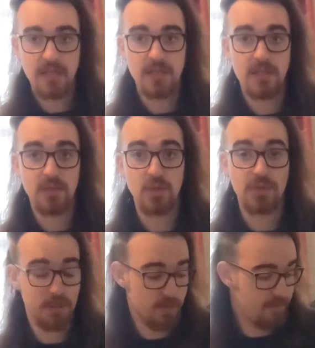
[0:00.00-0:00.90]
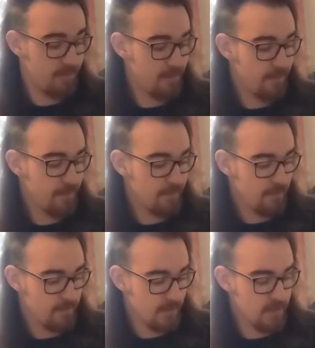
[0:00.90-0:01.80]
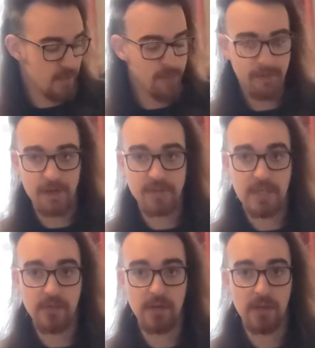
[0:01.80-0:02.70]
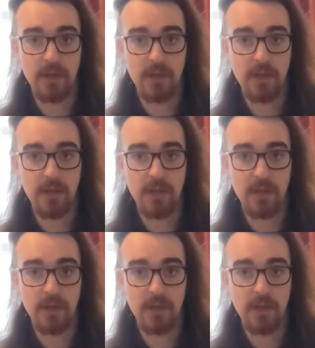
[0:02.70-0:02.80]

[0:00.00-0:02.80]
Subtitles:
This was just 5th, 5, 7, 5, 7.